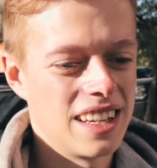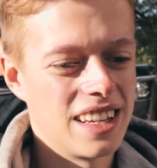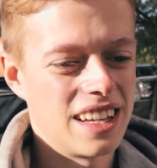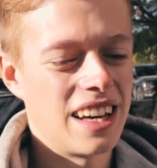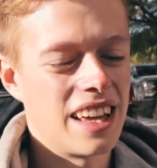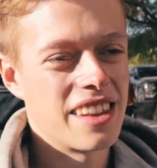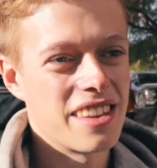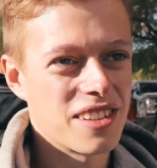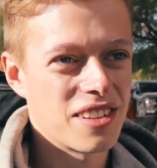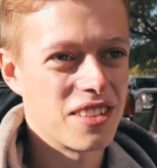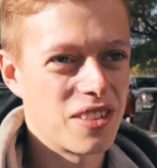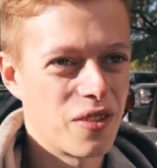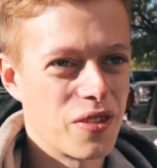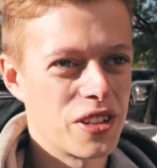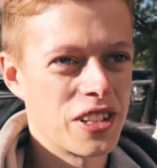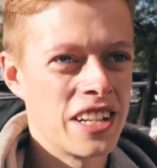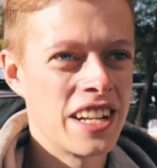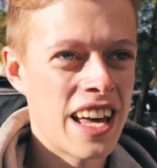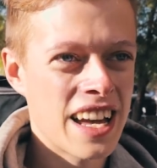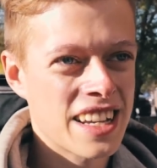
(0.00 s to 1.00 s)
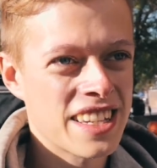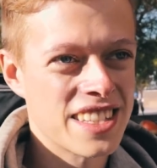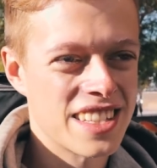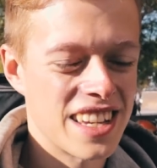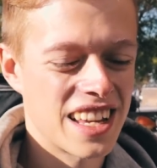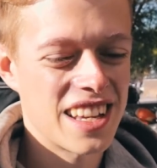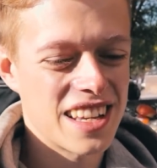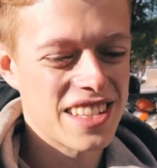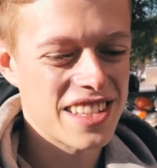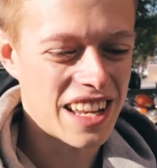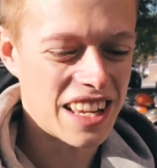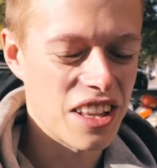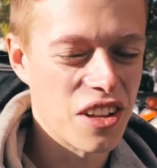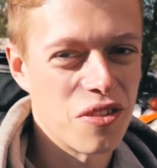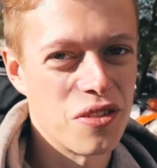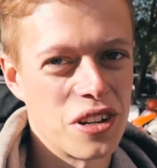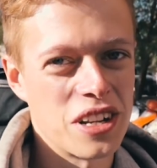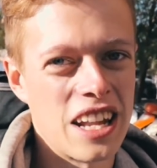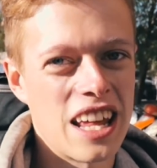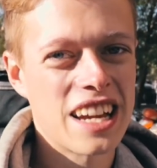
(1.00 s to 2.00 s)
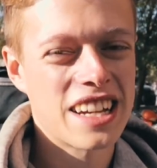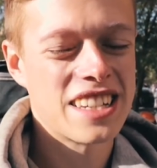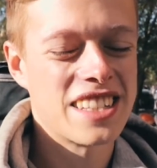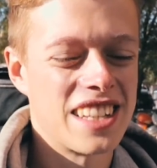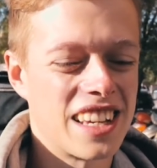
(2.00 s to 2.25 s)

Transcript: And over the next days and over the next